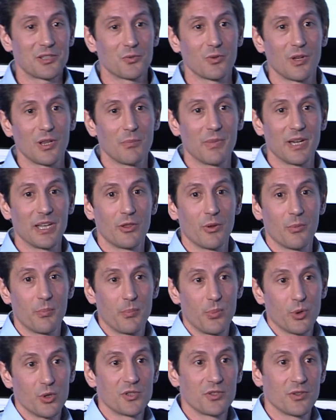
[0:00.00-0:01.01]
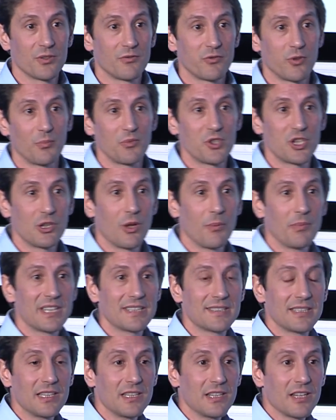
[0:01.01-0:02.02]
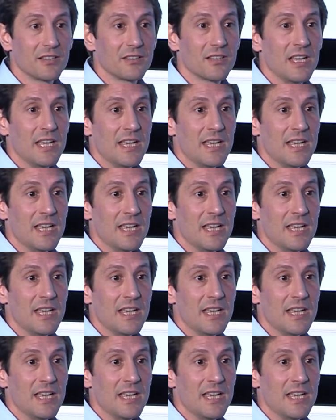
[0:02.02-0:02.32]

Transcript: as well by the person from Genomics England,